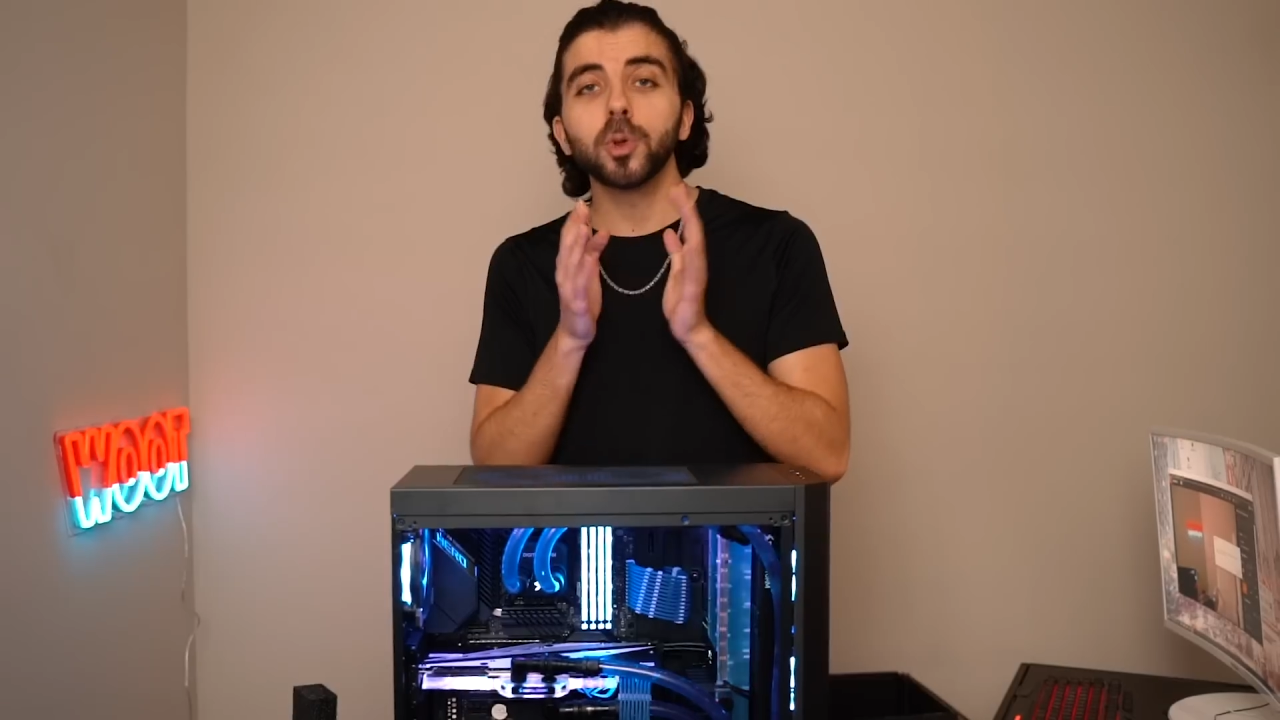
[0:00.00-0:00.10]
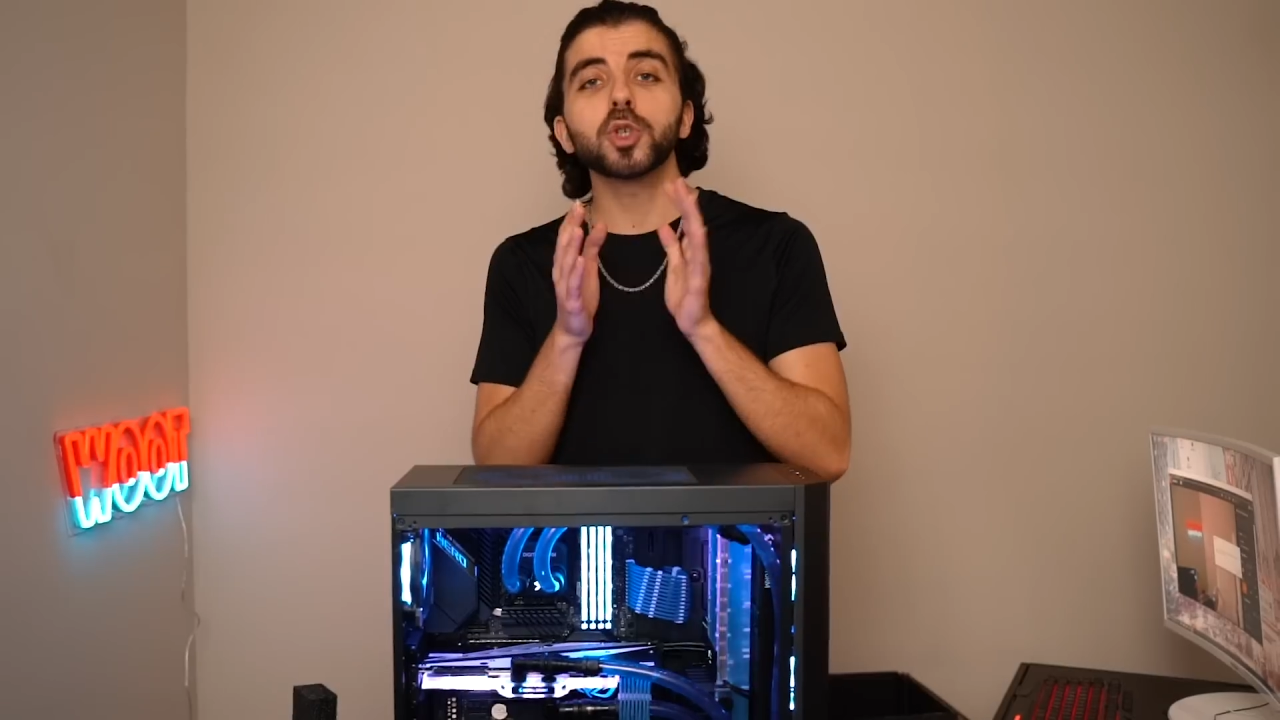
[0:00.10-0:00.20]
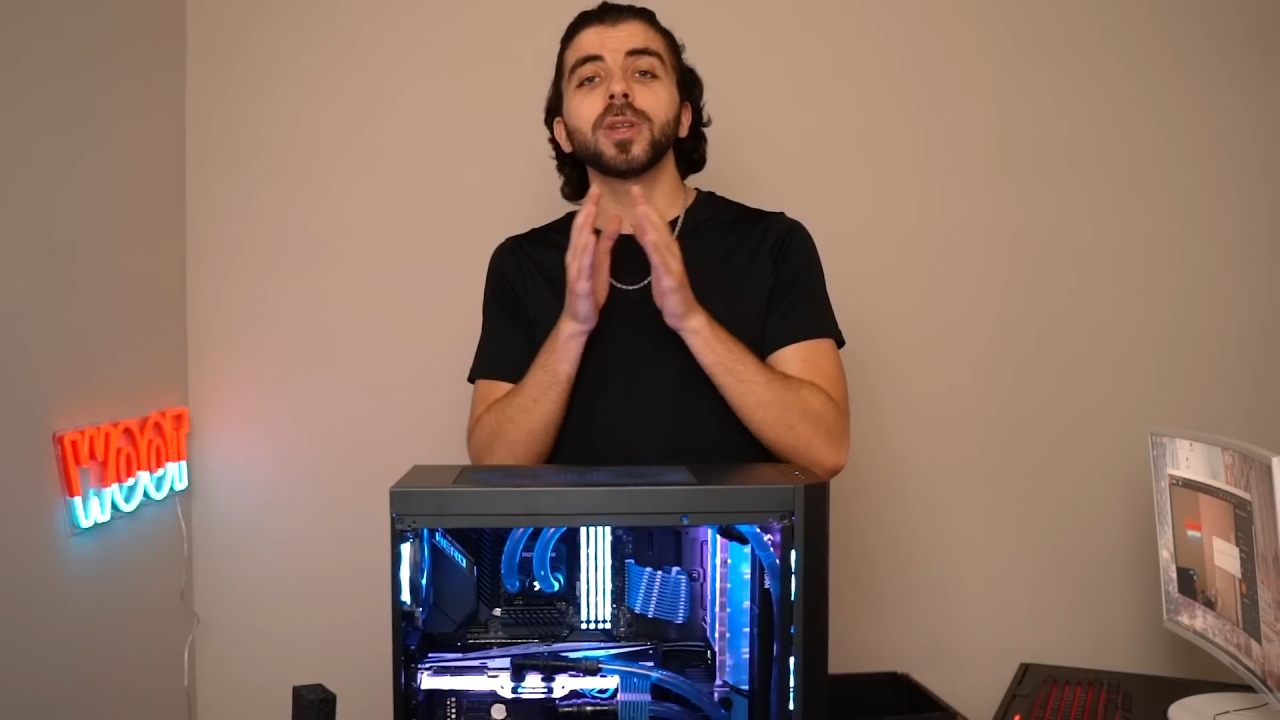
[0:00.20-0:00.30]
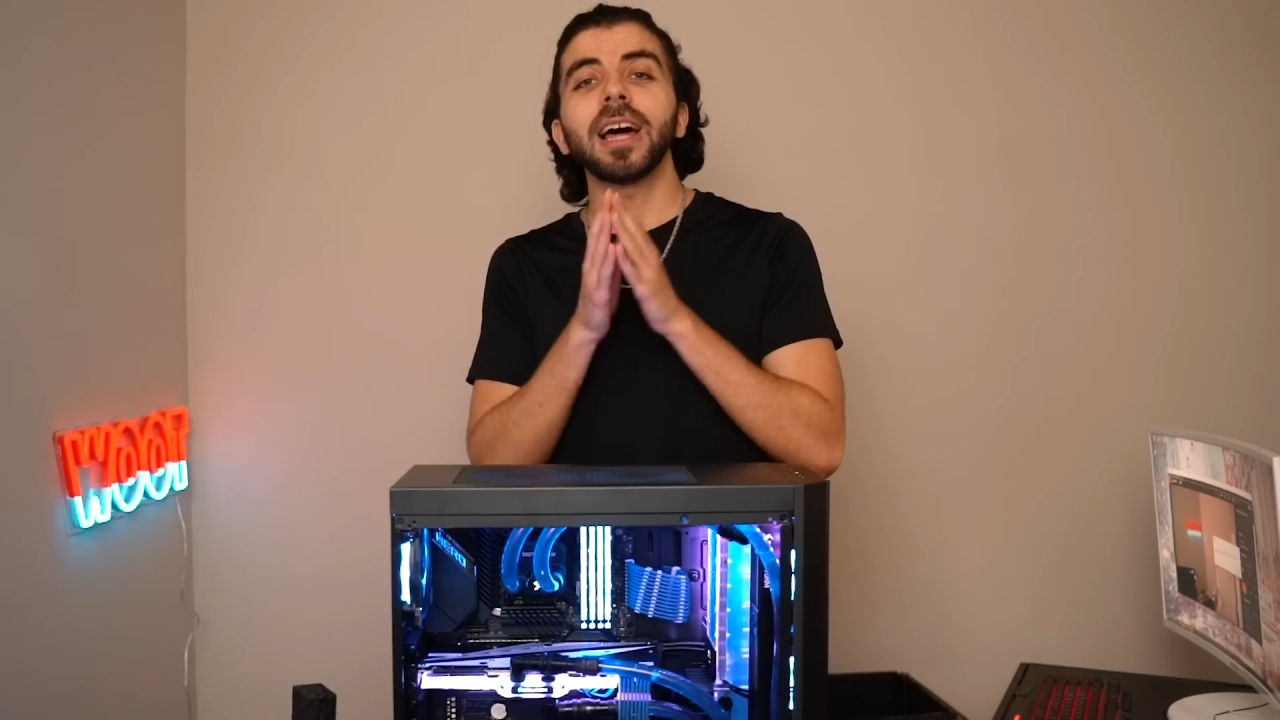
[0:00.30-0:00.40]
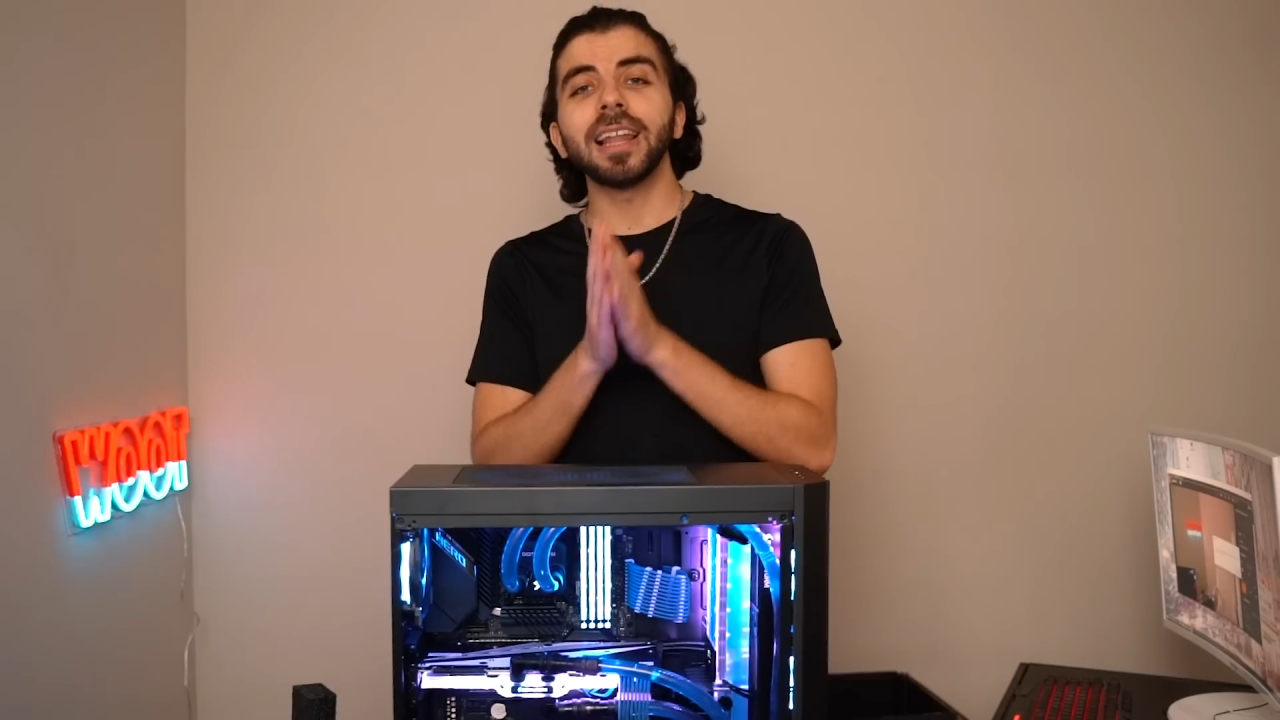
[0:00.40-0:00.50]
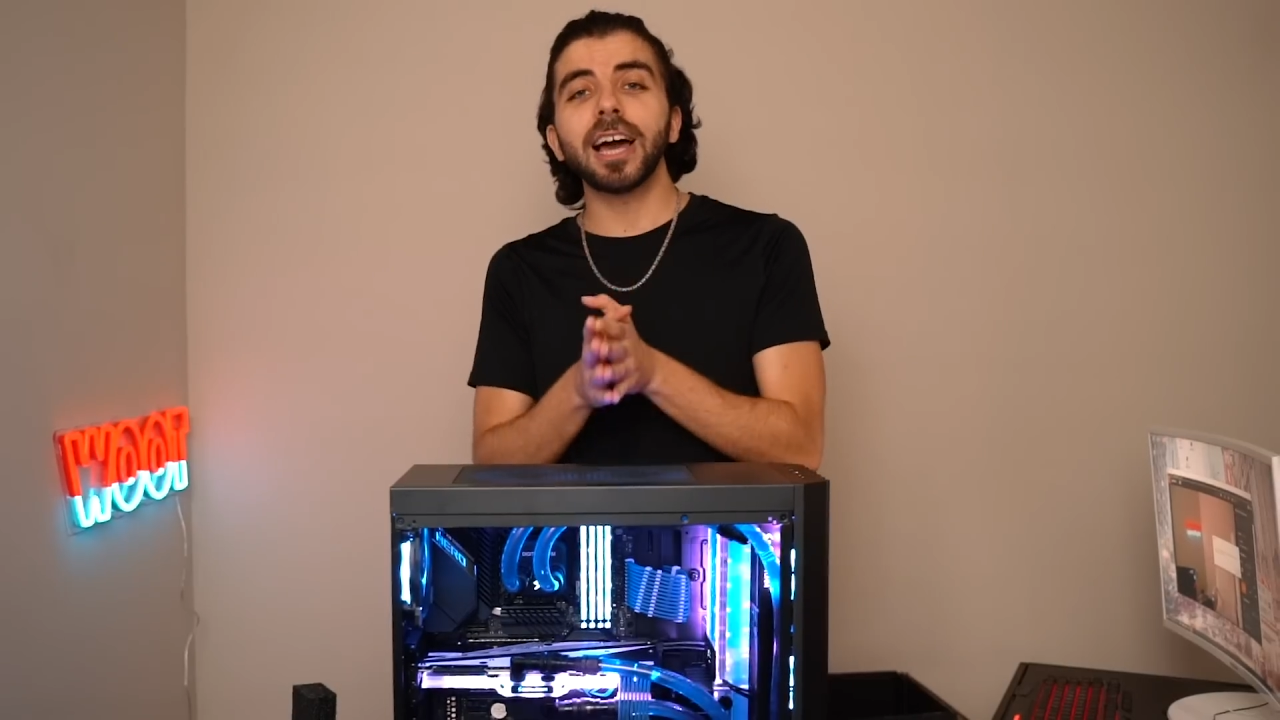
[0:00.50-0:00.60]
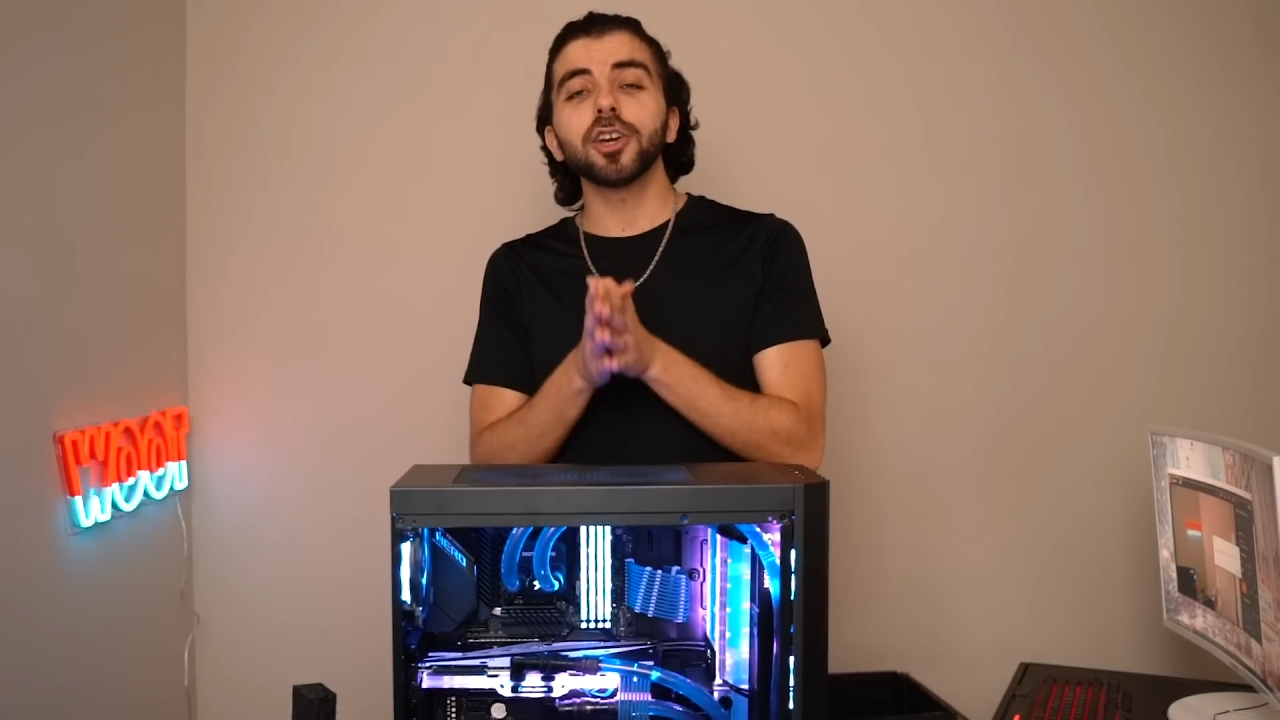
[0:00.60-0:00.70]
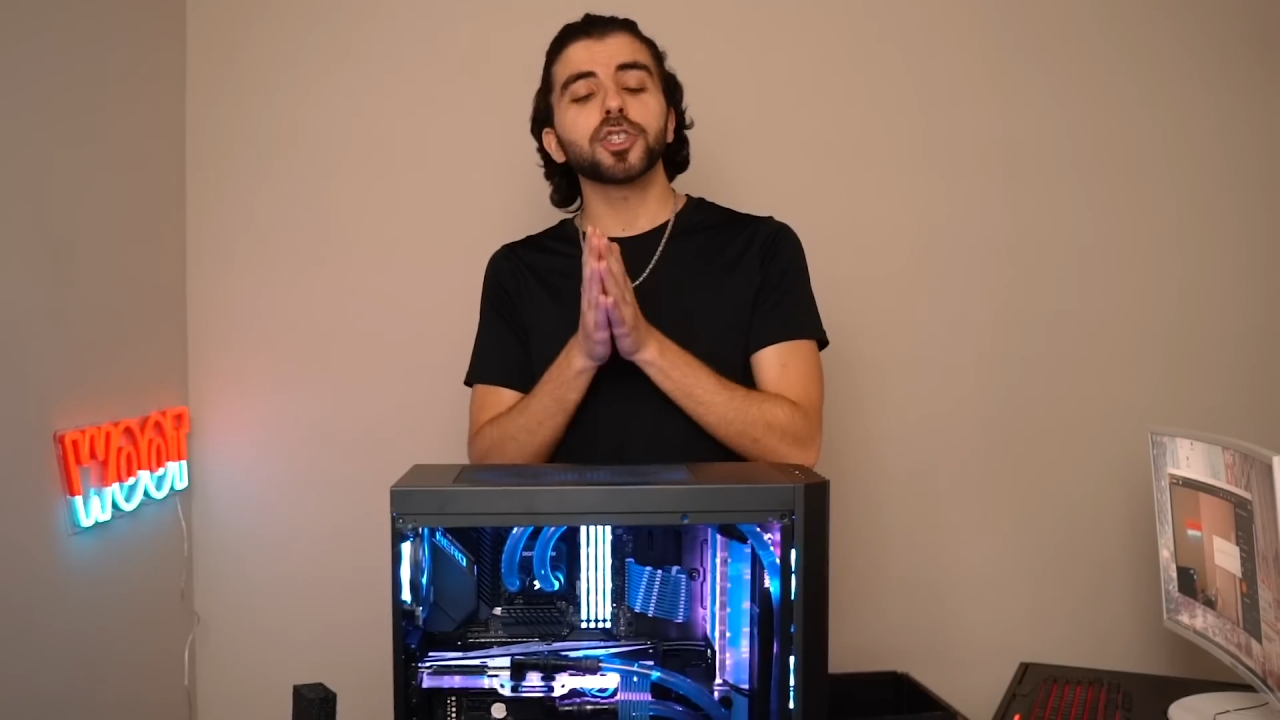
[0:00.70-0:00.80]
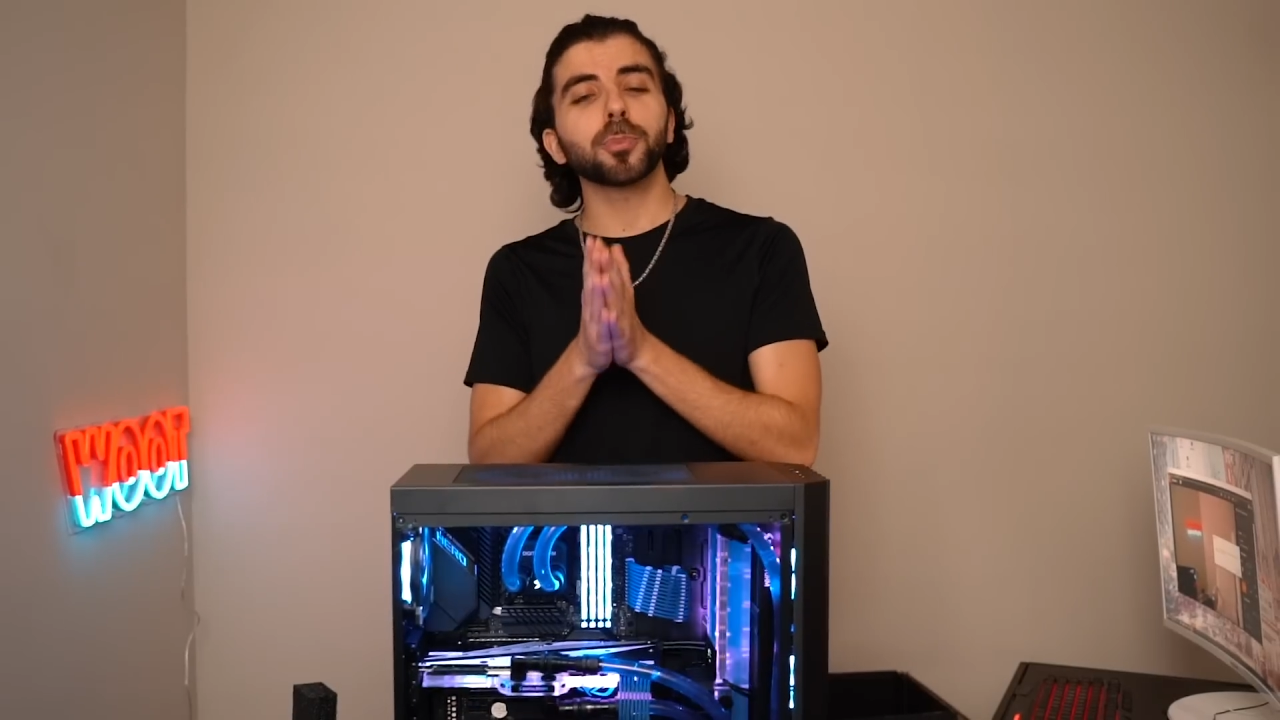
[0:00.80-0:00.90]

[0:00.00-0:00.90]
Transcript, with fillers: which will allow you